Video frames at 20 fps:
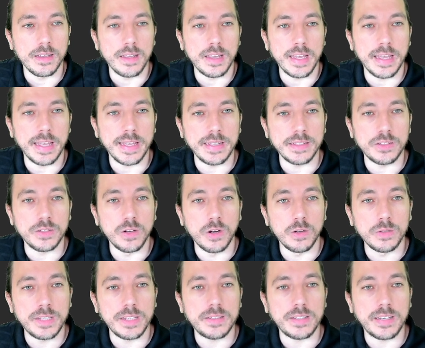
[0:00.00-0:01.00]
And
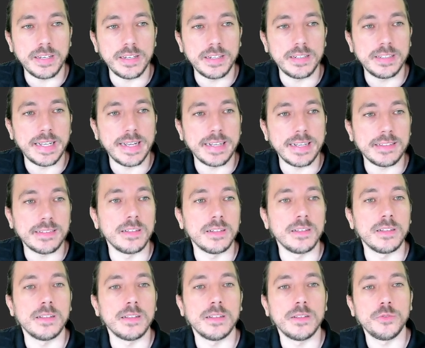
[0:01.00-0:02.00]
notice here that
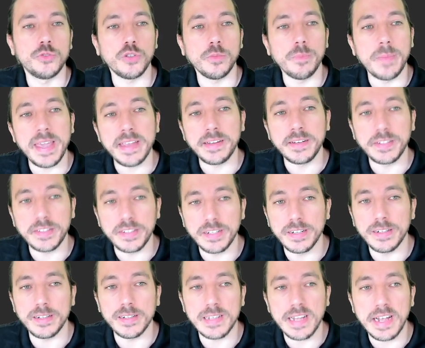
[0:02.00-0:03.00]
to make sure
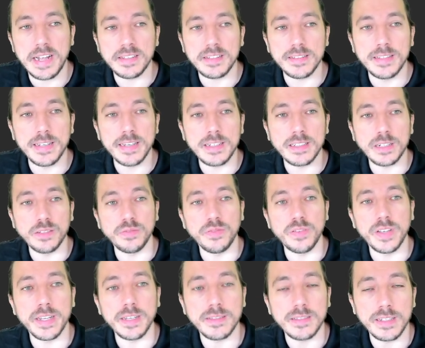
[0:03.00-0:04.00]
that the
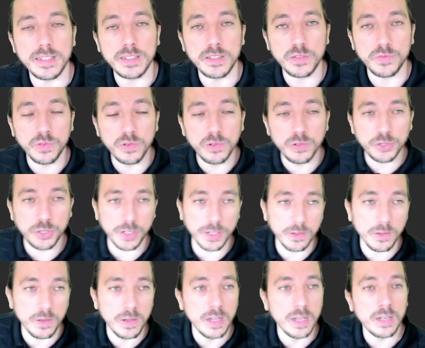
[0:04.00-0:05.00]
interface is functional,
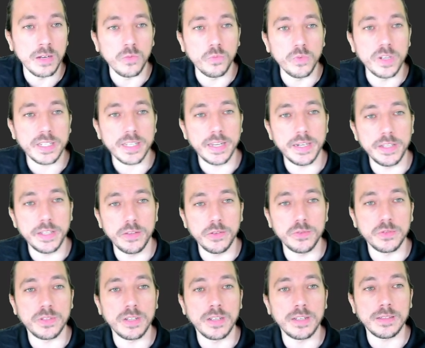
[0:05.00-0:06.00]
we can use
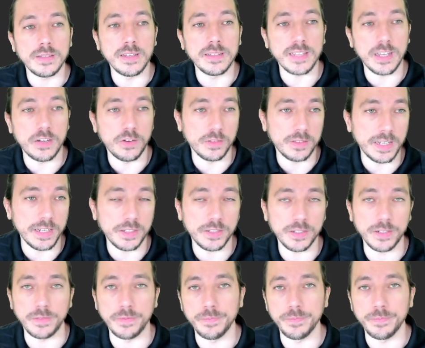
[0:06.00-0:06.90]
this annotation.